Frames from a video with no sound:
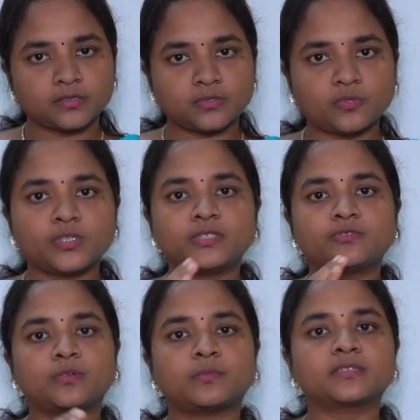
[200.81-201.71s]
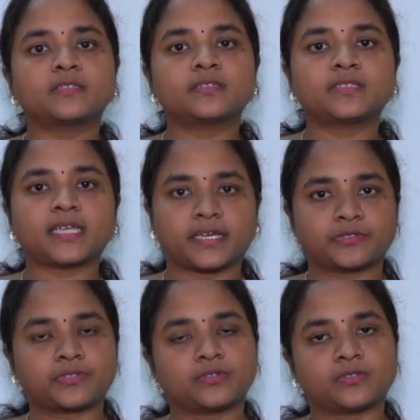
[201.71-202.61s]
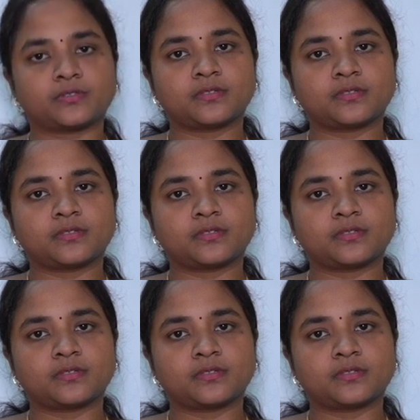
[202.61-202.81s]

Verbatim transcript: go into a muscle's action.